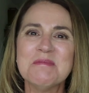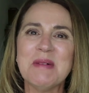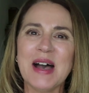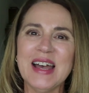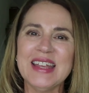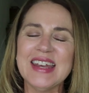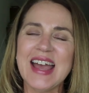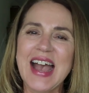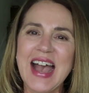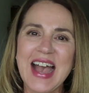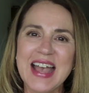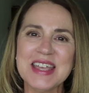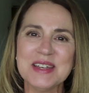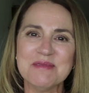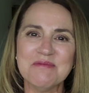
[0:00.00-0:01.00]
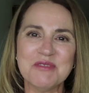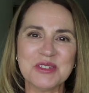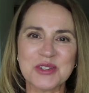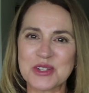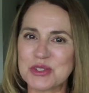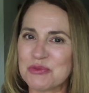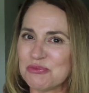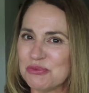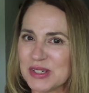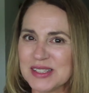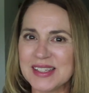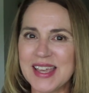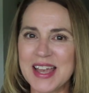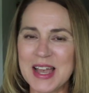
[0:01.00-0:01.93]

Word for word: But I am just really